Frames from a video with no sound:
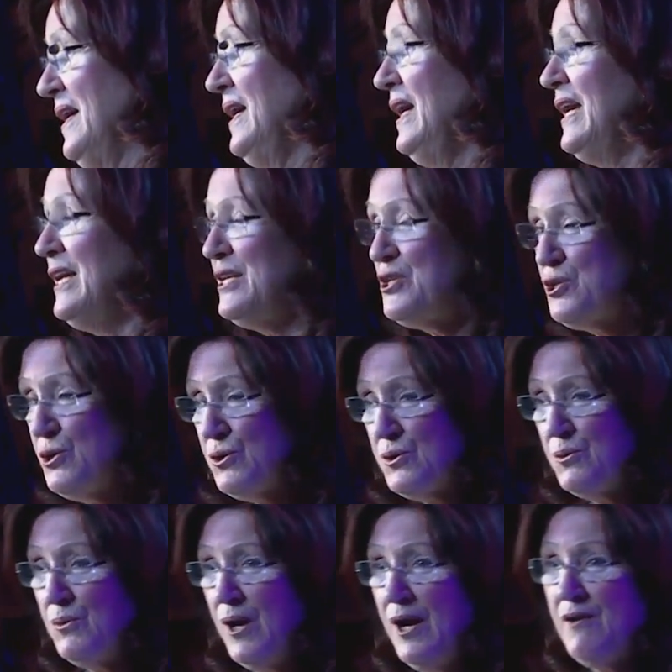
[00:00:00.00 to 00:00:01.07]
It took
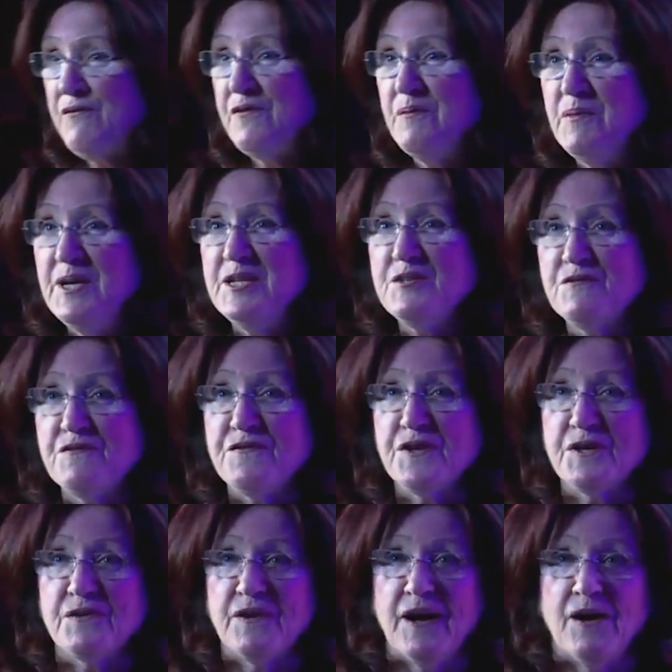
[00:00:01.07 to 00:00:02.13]
a while for me to
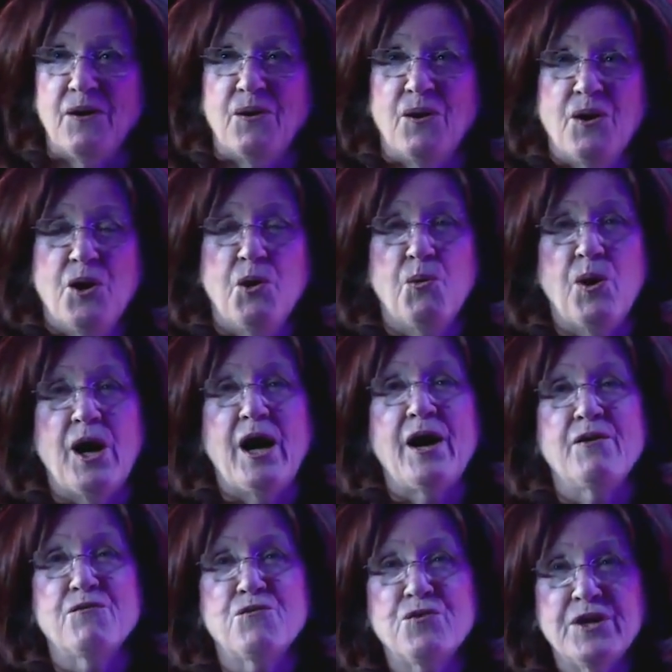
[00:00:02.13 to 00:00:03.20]
figure out what I
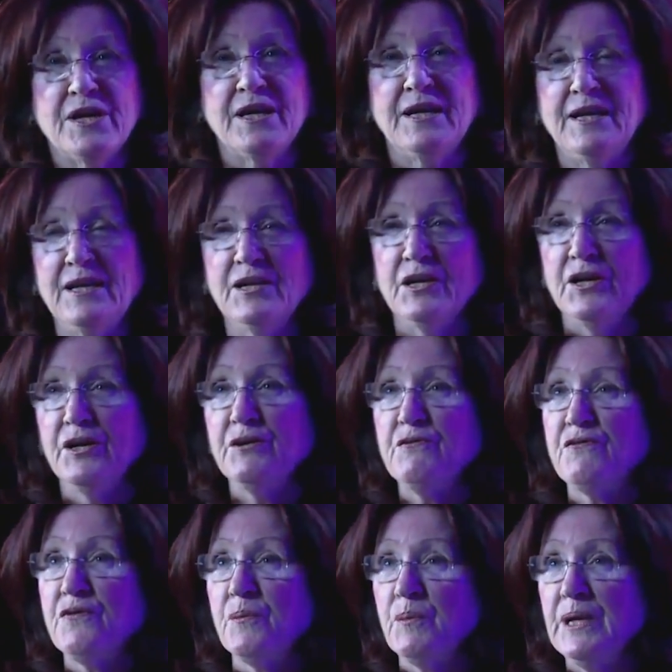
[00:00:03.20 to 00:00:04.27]
really learned
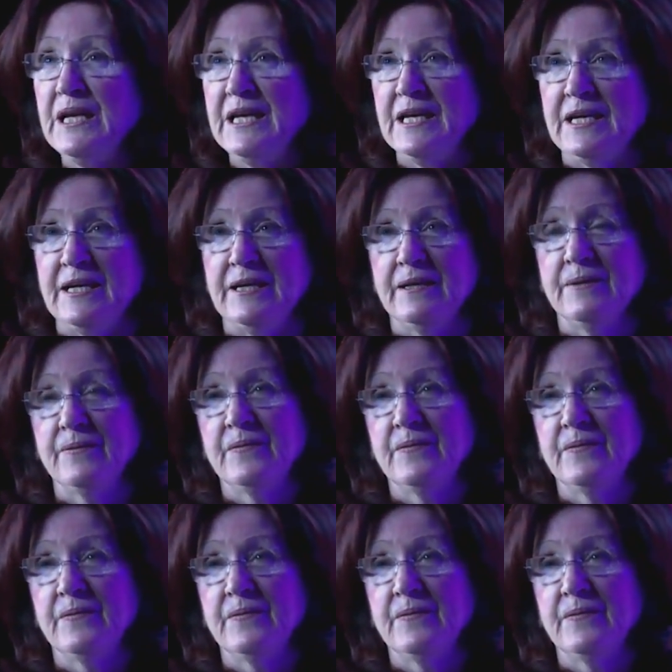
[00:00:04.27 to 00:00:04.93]
from Lee.